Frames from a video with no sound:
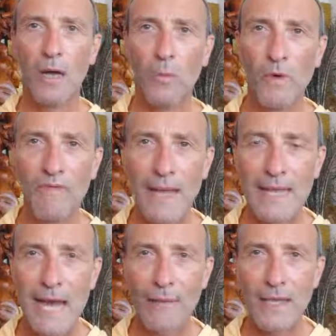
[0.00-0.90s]
We
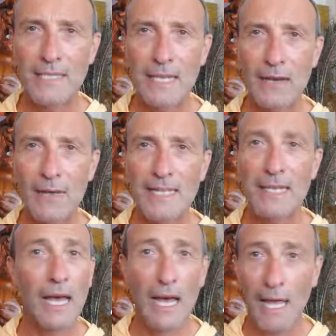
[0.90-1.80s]
find out that
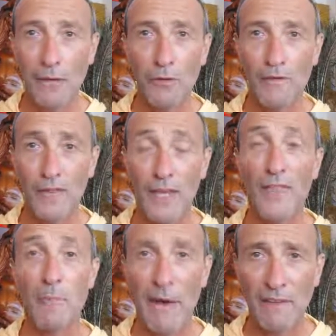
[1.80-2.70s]
cigarettes aren't good for you,
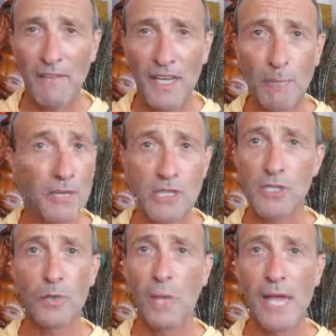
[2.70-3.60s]
they're bad for you, but it's
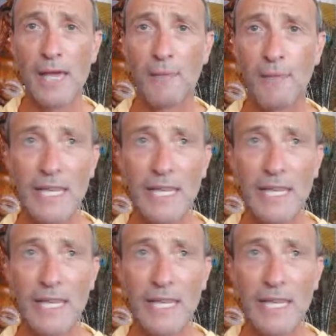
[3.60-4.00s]
too late.